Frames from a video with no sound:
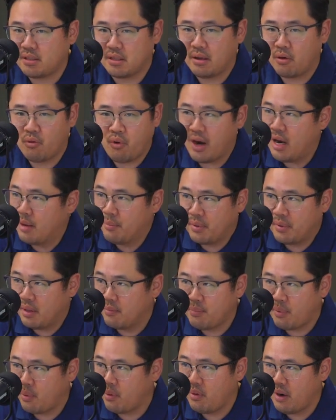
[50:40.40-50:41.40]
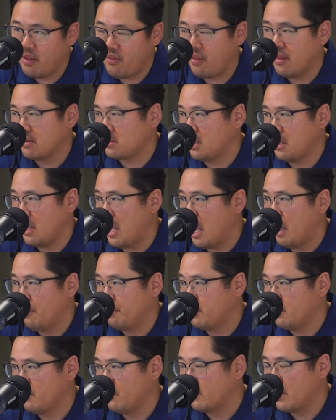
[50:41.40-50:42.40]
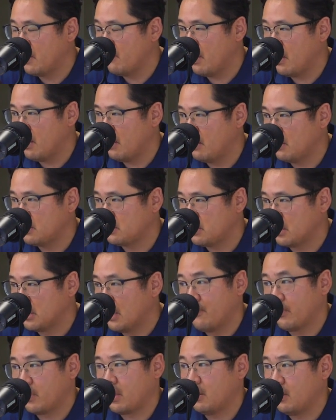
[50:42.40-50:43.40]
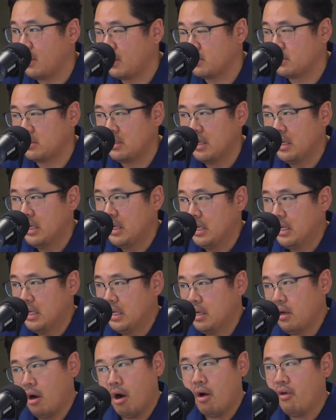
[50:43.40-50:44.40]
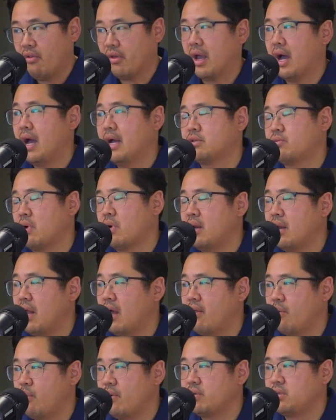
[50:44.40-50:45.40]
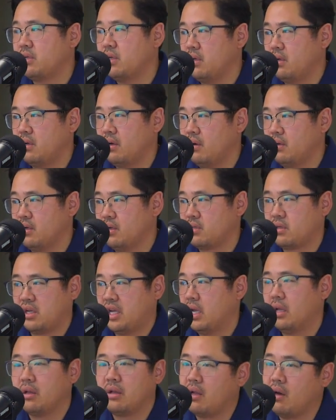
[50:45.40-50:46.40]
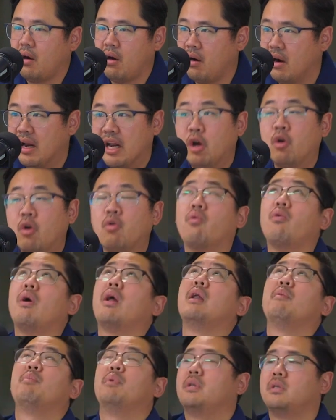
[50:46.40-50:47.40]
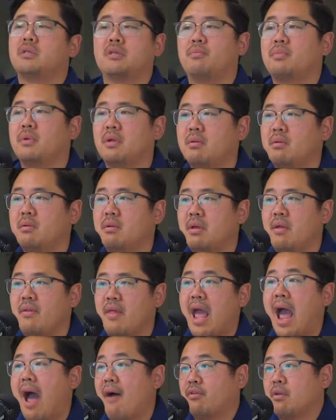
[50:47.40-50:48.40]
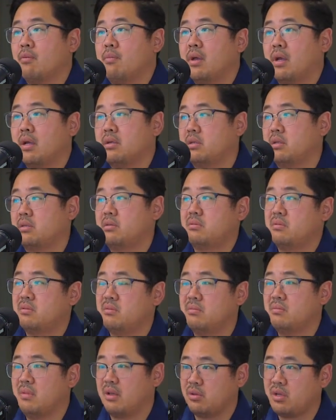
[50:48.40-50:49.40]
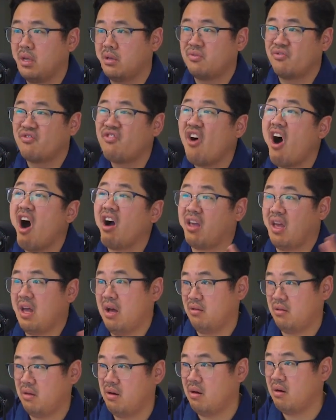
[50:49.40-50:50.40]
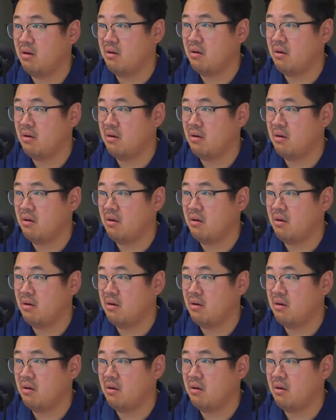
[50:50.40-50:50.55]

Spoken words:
incredibly important. I think that's going to help you significantly because all the guys right now that we see just kill it are incredibly disciplined, and they have to because it's like I said, it's foggy out there.